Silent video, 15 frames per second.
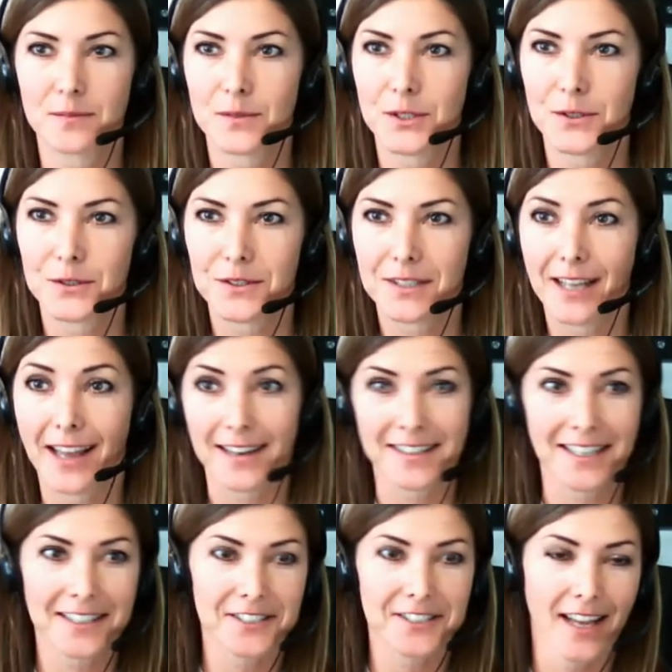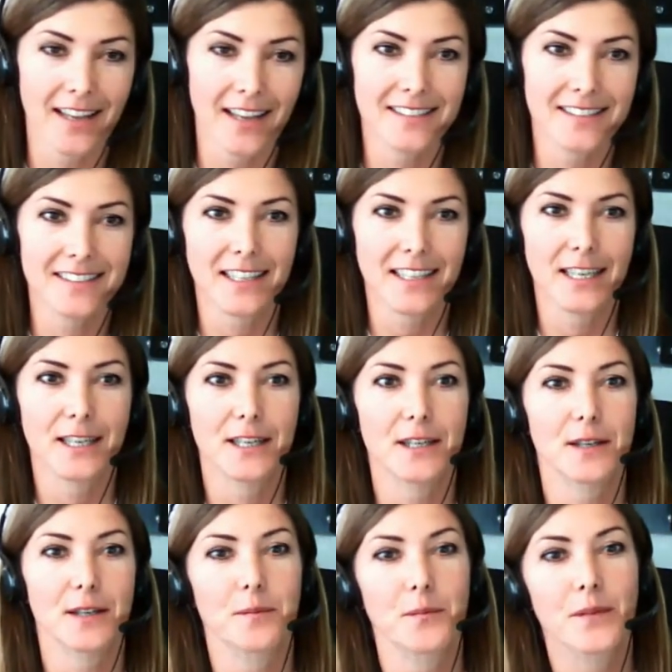due to technical checks.
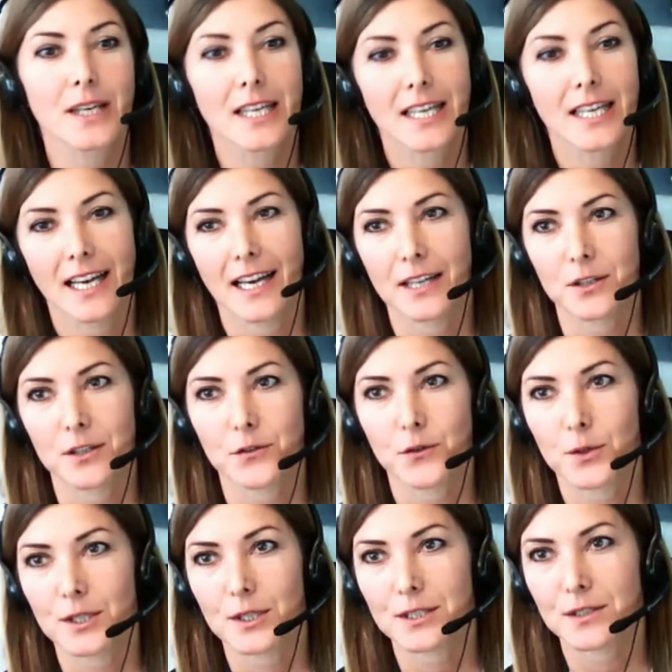And of course,